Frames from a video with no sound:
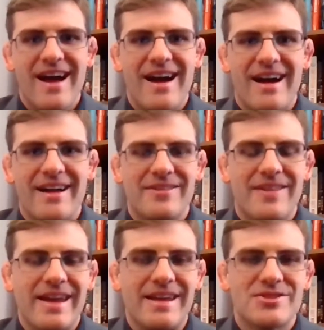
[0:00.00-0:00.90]
Uh,
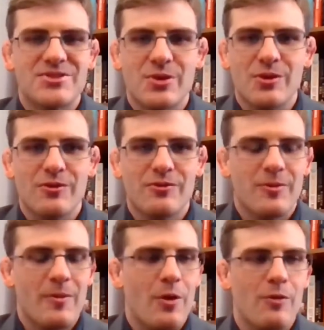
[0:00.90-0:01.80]
they
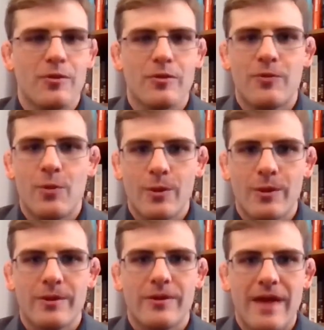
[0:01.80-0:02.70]
serve over
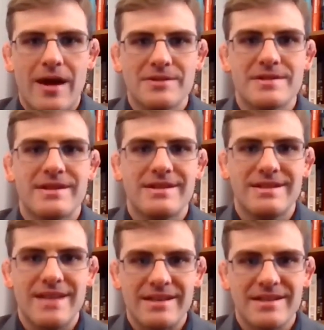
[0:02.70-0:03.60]

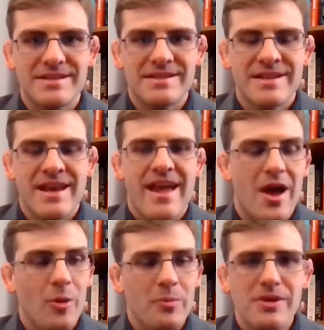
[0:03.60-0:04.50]
4,000 dentists,
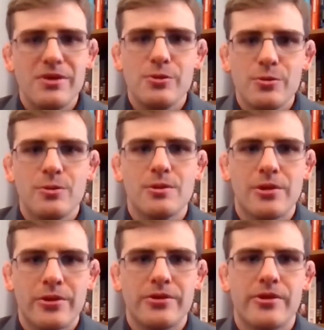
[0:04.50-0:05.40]
helping
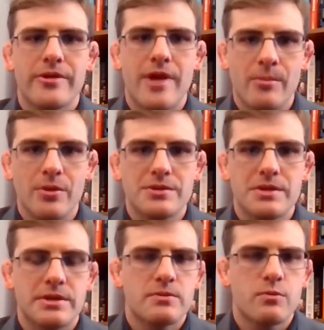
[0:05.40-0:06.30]
you learn your
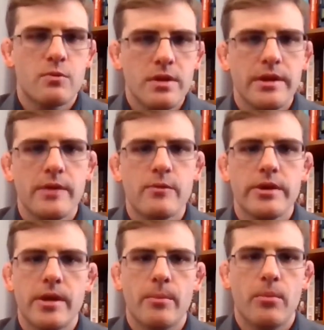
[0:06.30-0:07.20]
numbers. It's really,
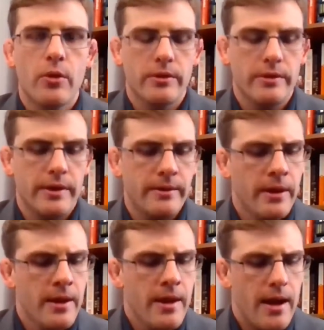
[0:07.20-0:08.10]
really important.
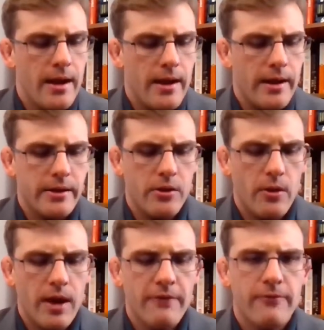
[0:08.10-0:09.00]
And, uh, you
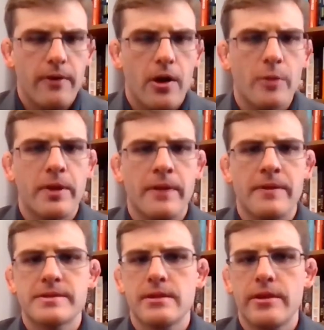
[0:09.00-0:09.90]
know, I've harped
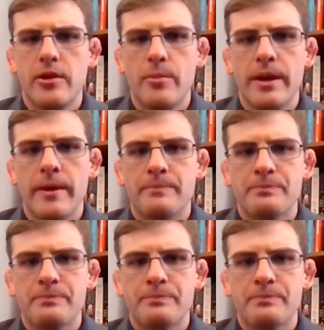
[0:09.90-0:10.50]
on this a little bit